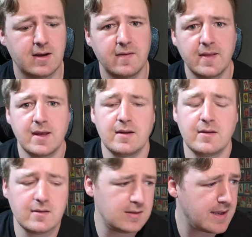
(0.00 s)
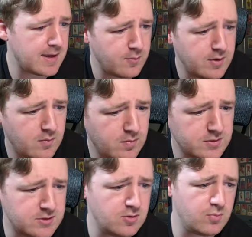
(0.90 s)
And then, yeah, we, we will
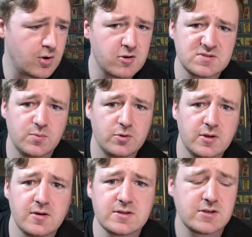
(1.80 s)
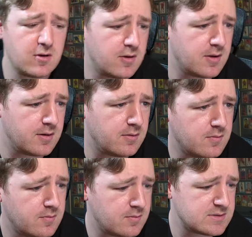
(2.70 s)
do Broncos Bulldogs on,
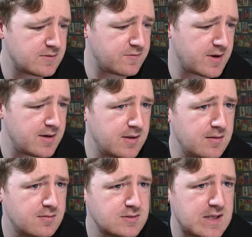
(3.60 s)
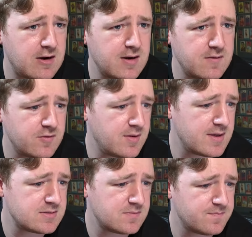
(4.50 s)
is that Friday? Saturday for you
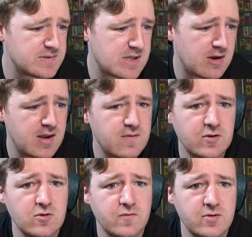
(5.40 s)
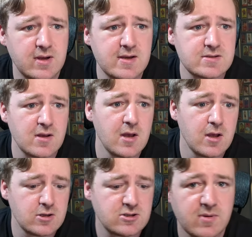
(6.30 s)
guys? Saturday afternoon for you guys.
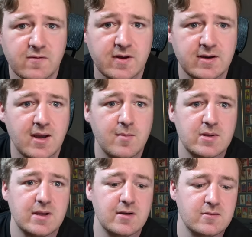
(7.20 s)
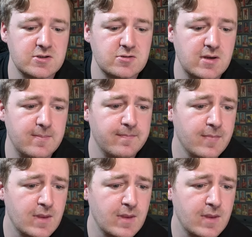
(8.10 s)
Should be a fun time in there in the stream.